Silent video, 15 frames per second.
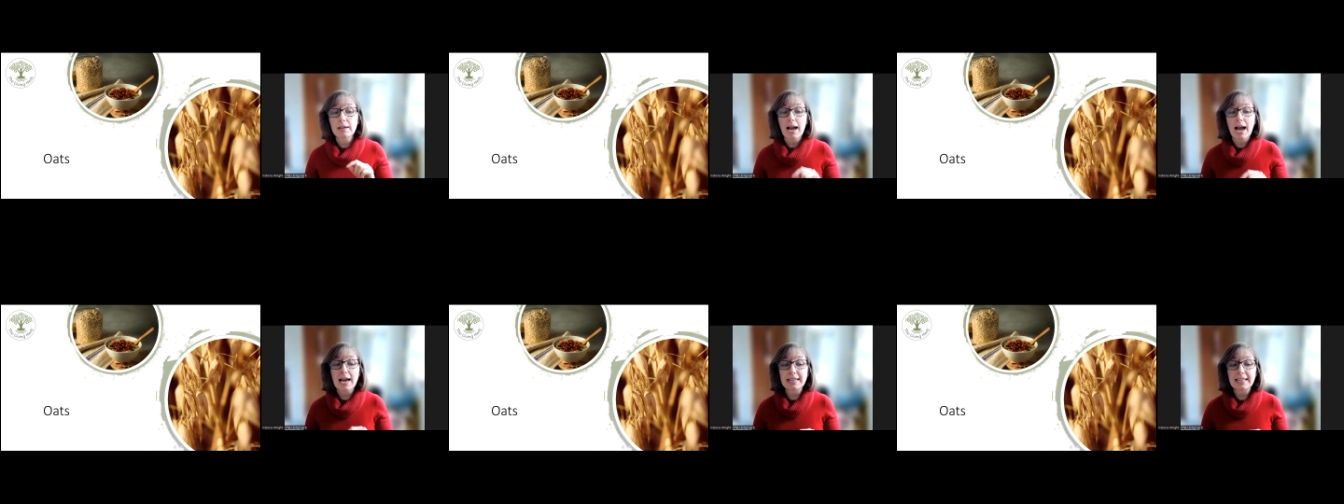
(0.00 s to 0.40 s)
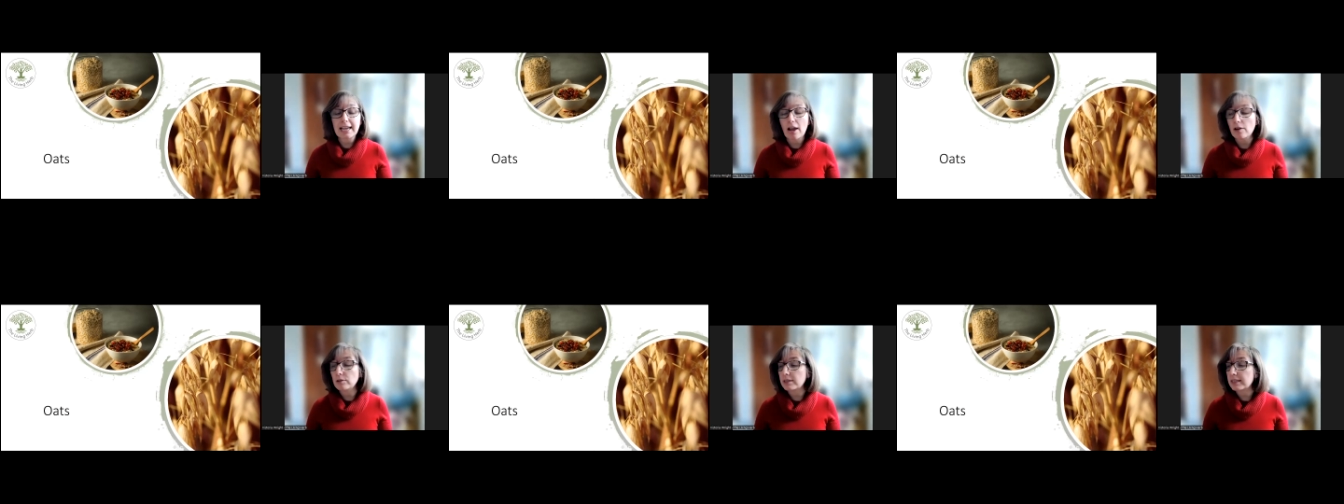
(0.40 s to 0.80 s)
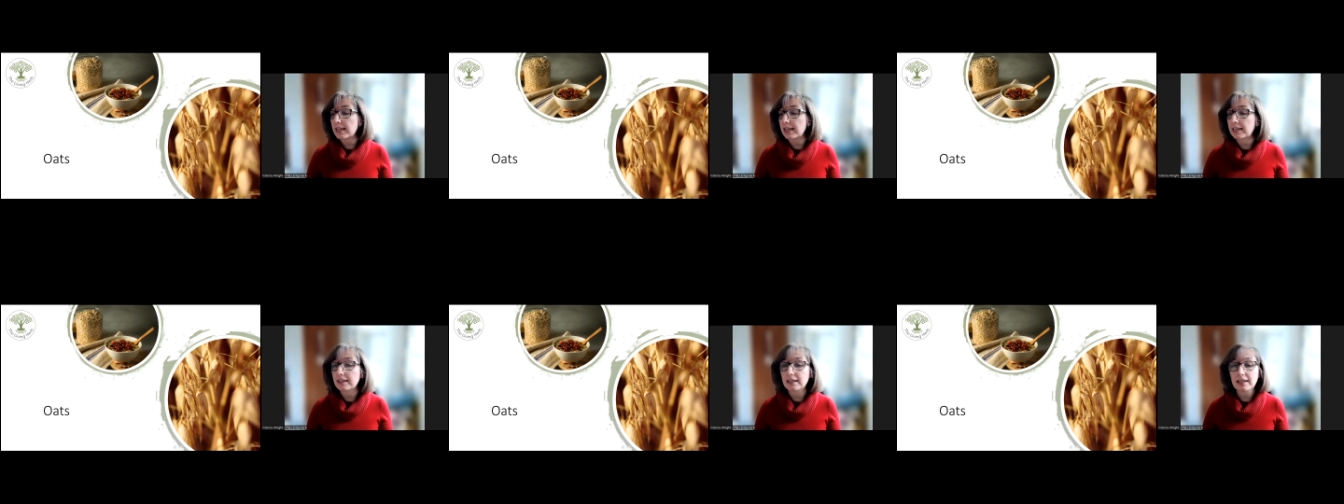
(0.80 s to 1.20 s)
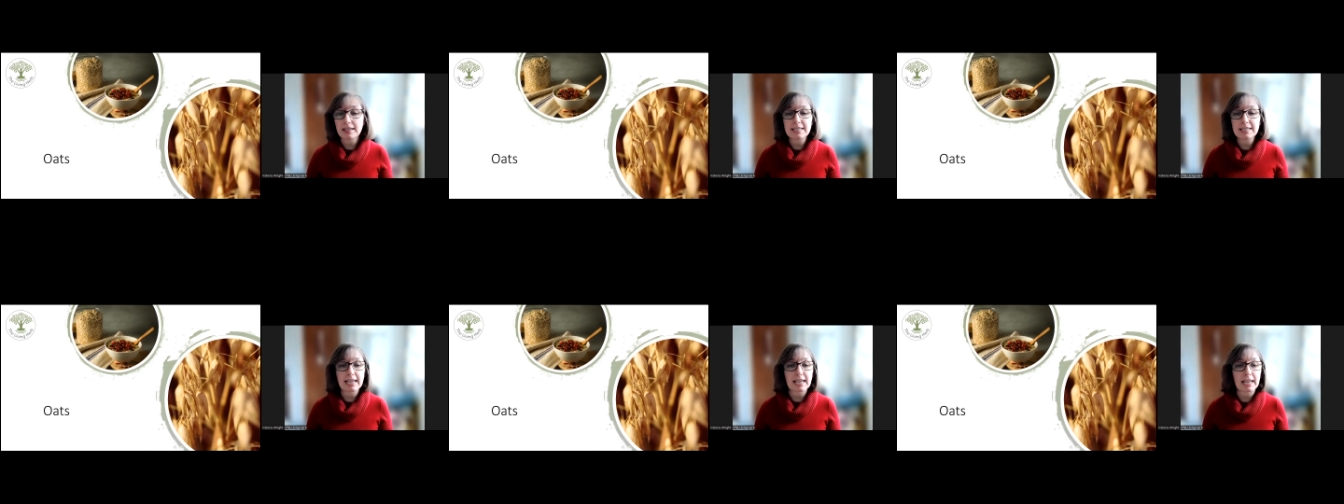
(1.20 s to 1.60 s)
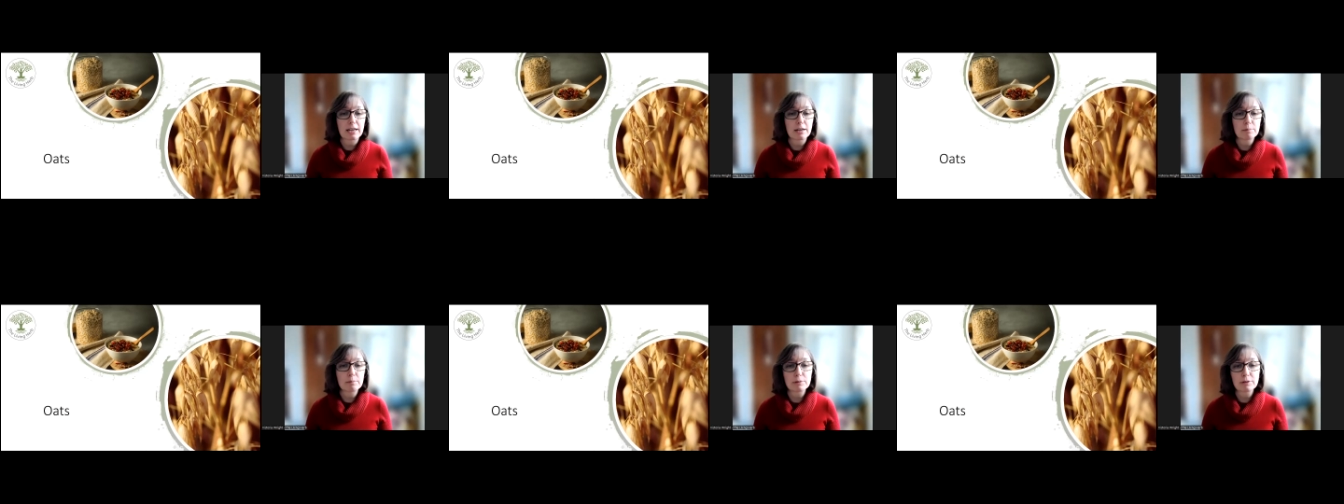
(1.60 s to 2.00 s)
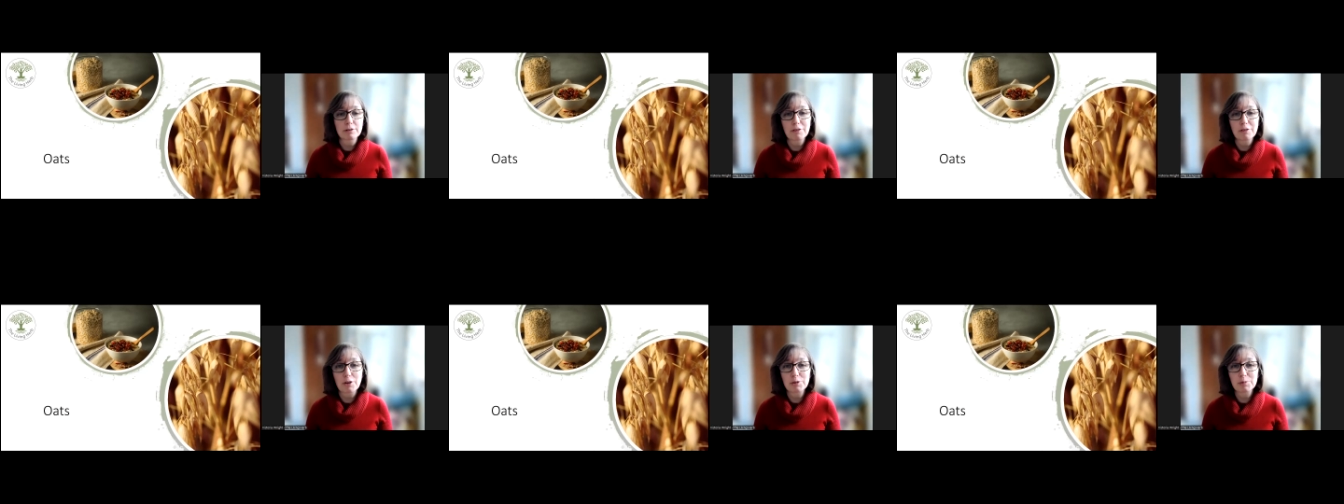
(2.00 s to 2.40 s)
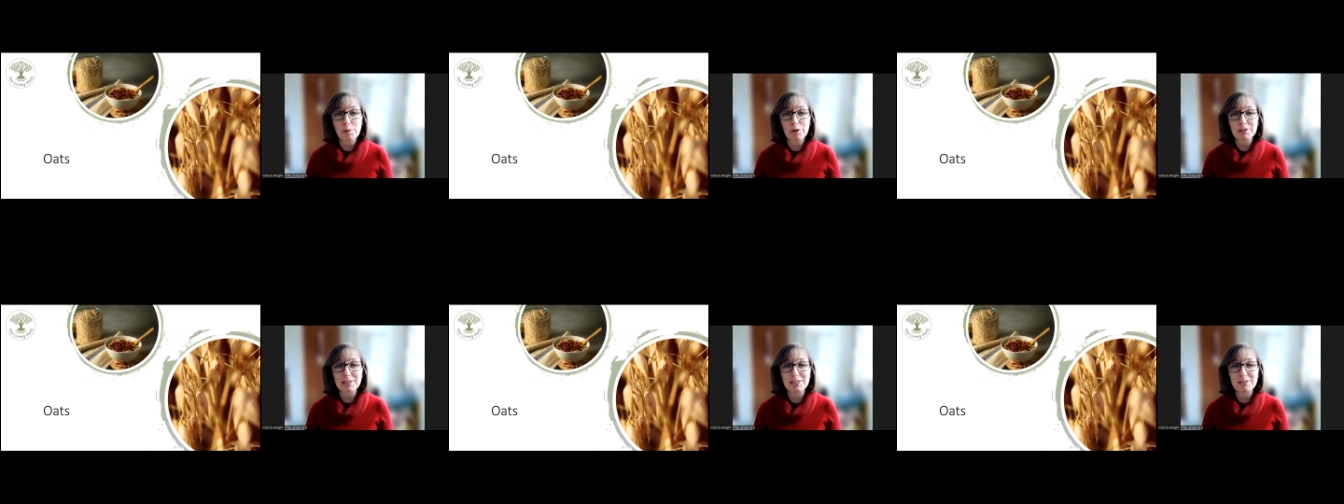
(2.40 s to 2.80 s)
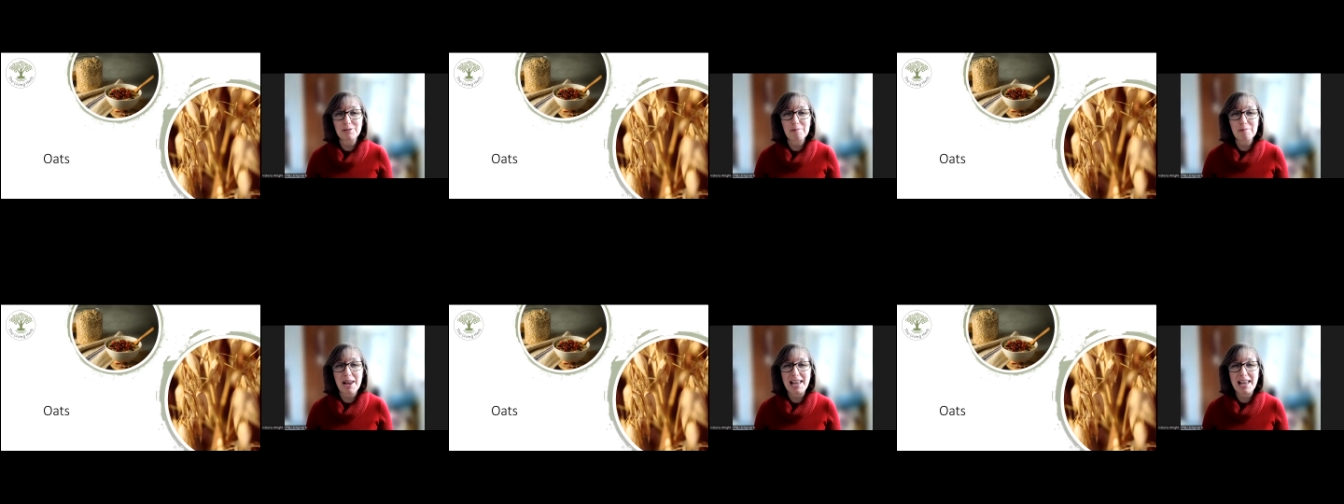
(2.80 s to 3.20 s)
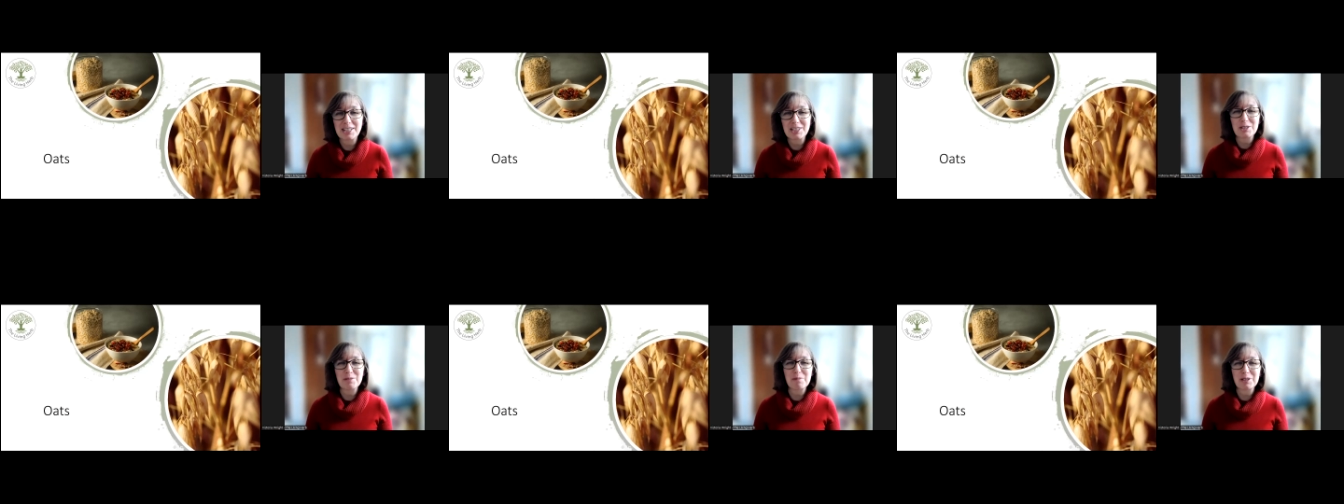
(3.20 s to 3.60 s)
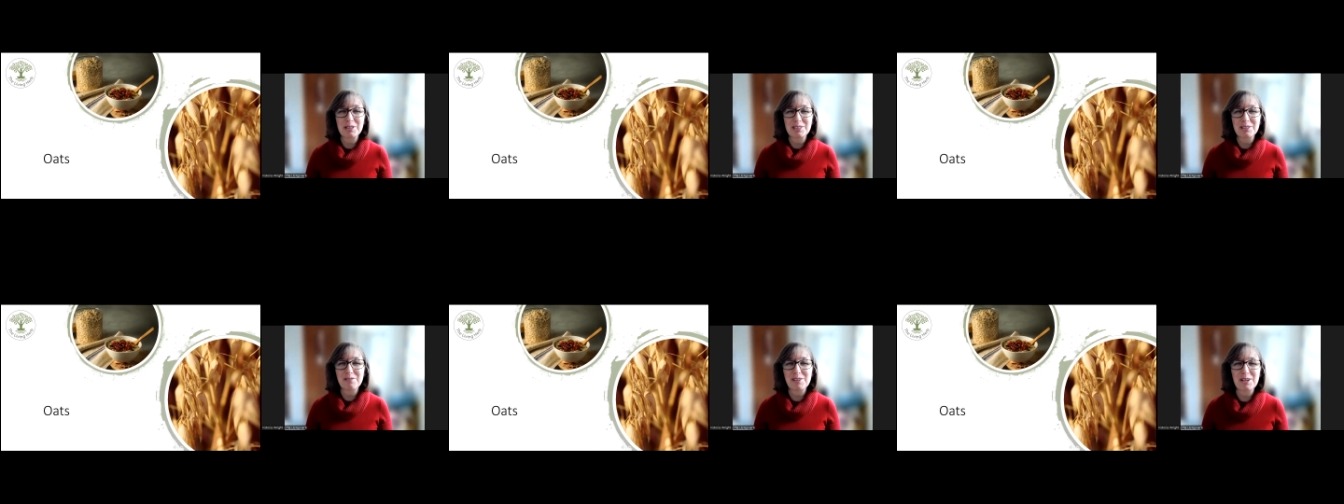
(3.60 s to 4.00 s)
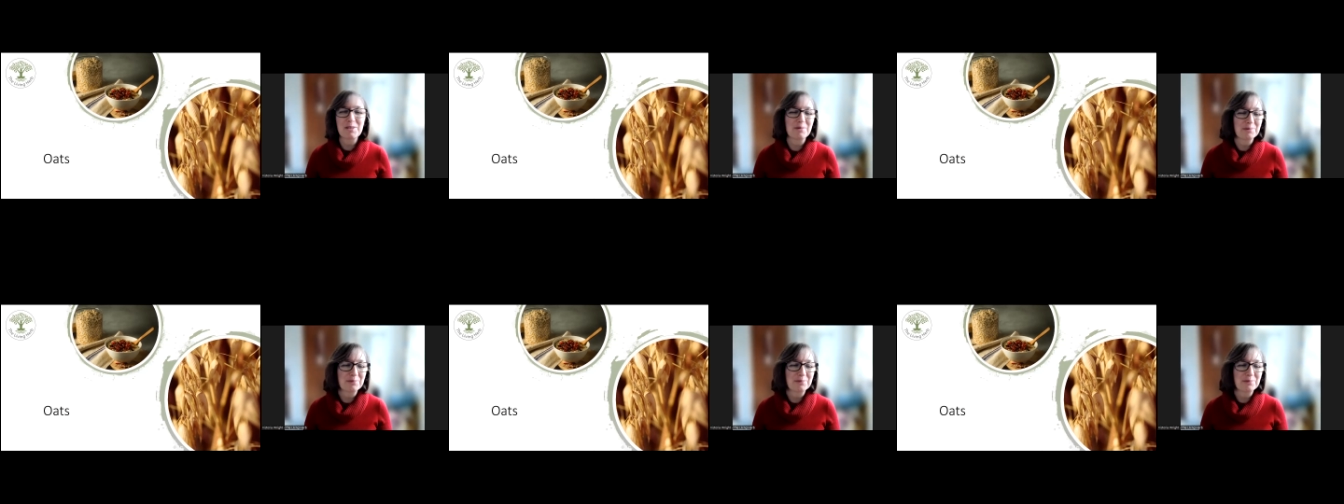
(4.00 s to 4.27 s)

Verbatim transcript: adding oats in can tick a number of those boxes from an energy point of view.